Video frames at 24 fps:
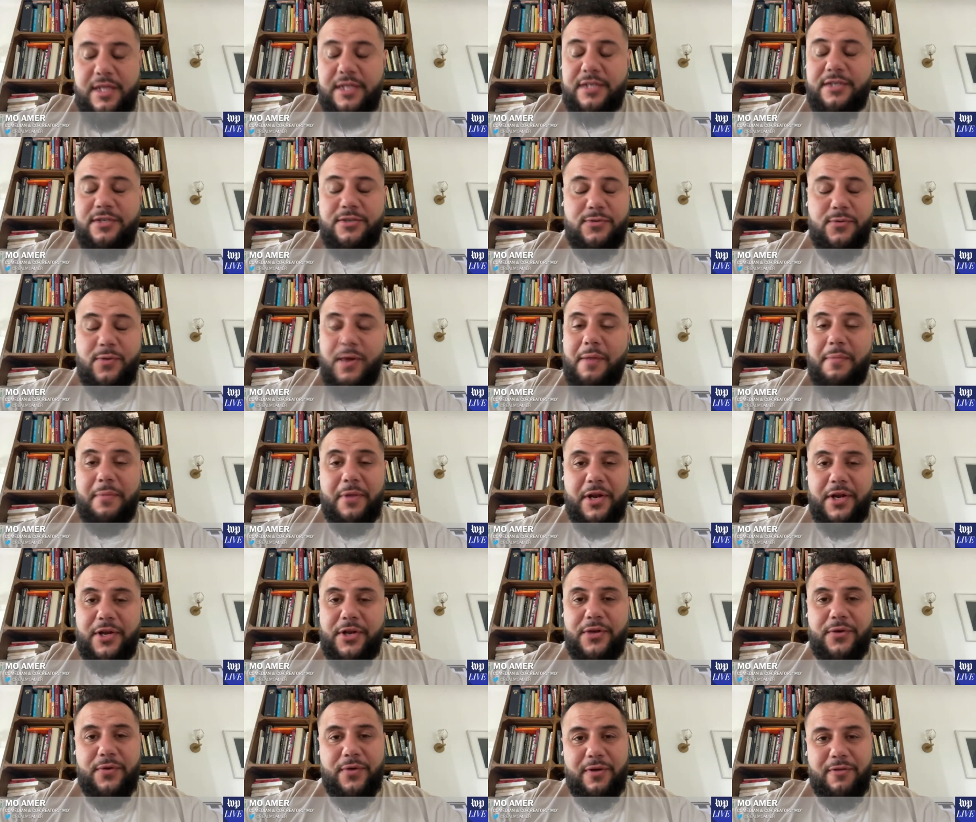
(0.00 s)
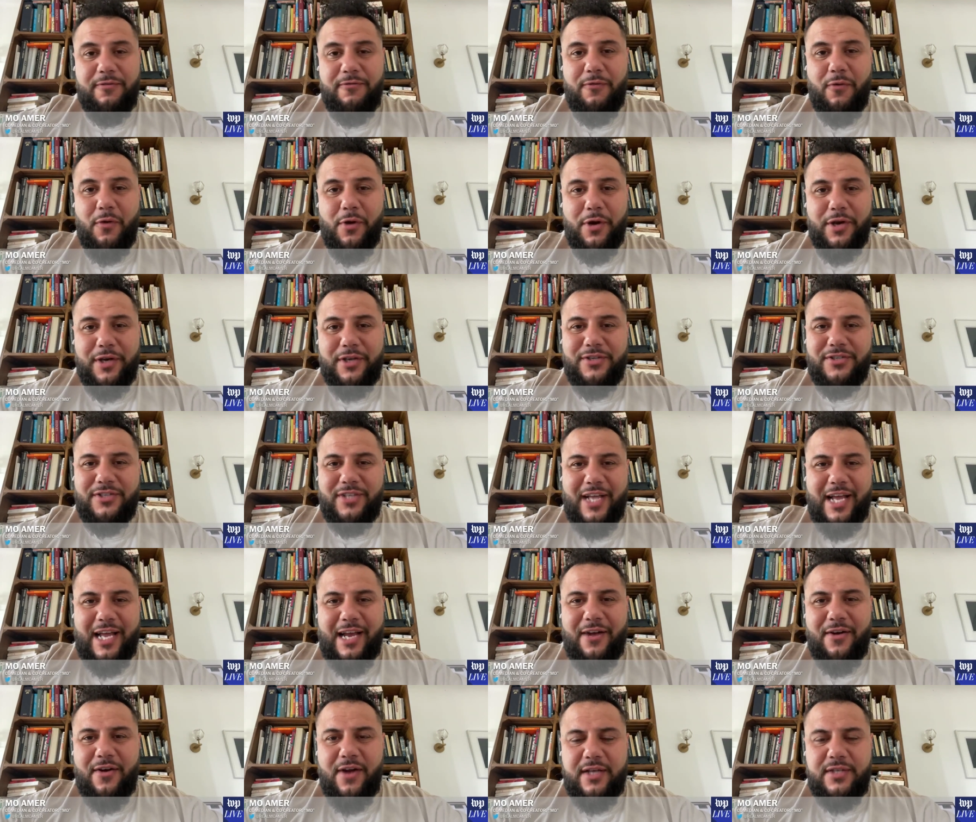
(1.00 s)
This is what I'm going to do. And four years
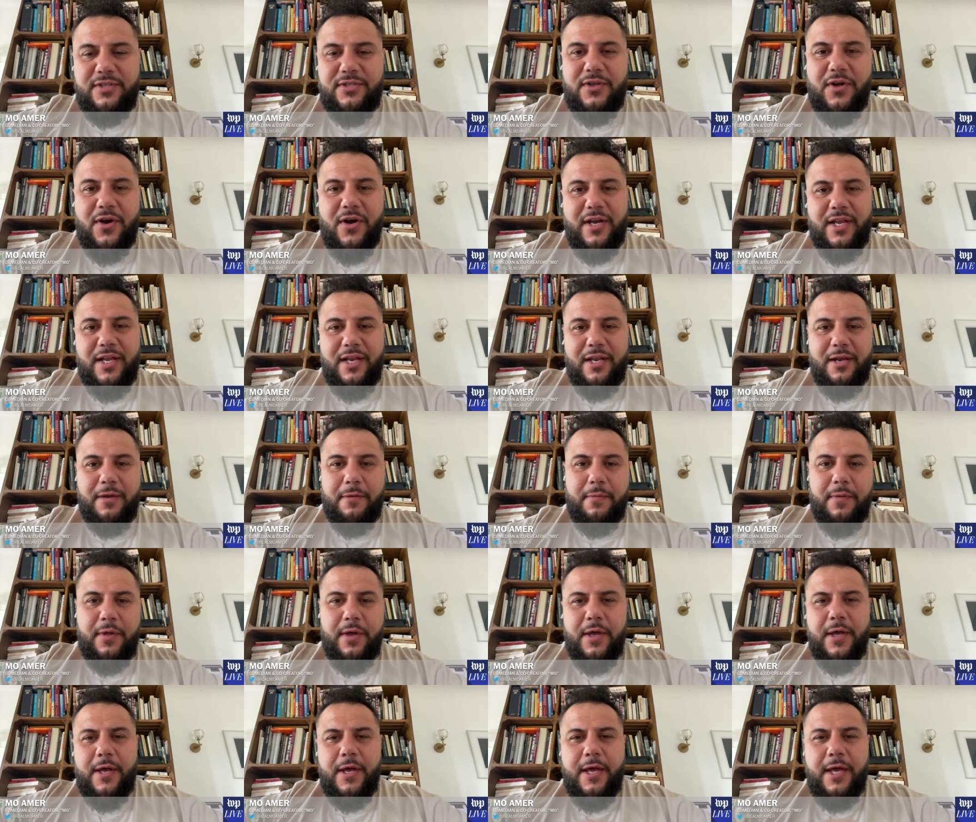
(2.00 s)
later, I started in,